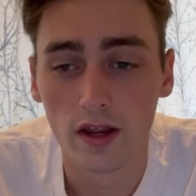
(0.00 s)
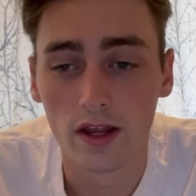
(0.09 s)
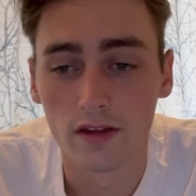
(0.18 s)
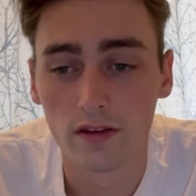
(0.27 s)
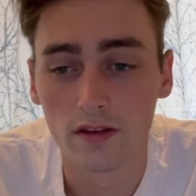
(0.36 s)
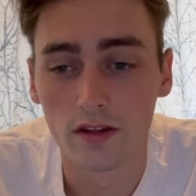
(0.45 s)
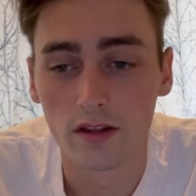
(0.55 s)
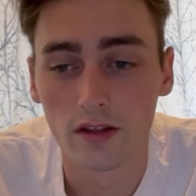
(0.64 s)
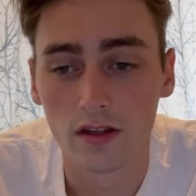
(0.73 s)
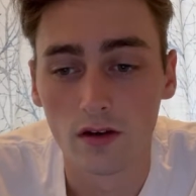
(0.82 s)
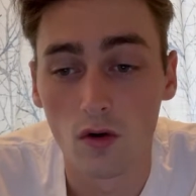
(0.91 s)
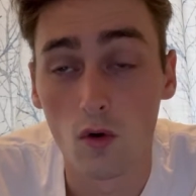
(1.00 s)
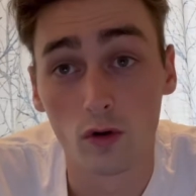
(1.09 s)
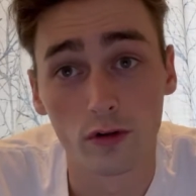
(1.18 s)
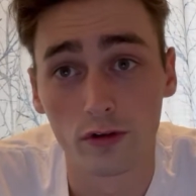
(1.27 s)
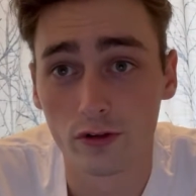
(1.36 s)
and the
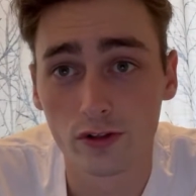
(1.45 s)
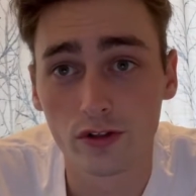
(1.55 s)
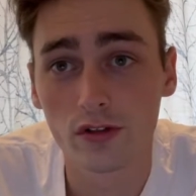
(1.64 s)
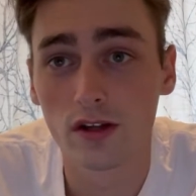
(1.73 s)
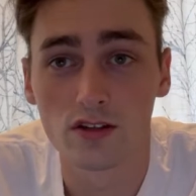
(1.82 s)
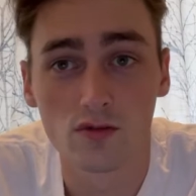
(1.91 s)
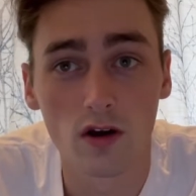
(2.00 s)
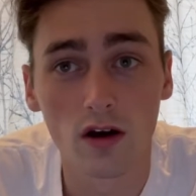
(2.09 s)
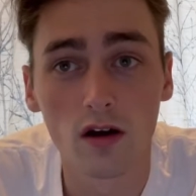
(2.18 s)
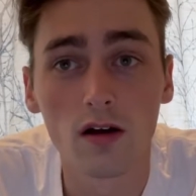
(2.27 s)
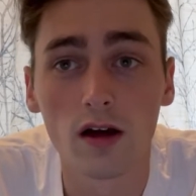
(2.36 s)
orange as well.